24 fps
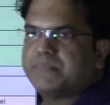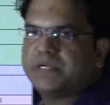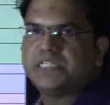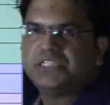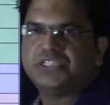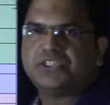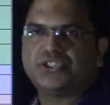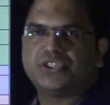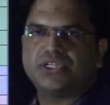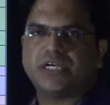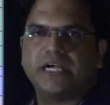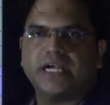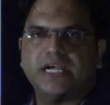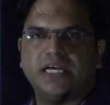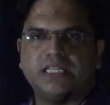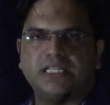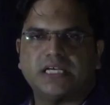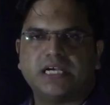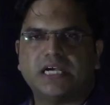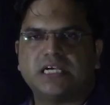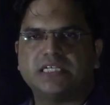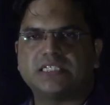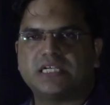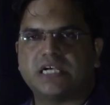panchayat
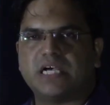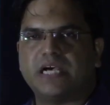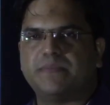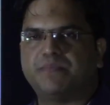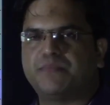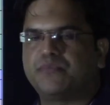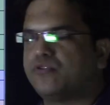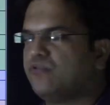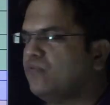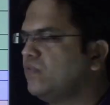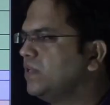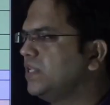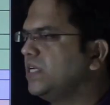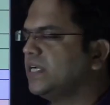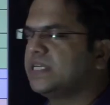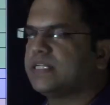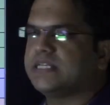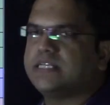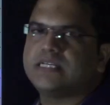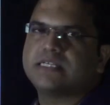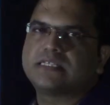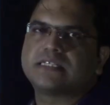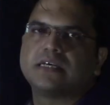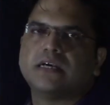has approved that
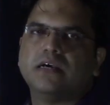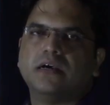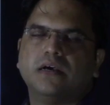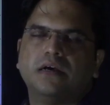yes,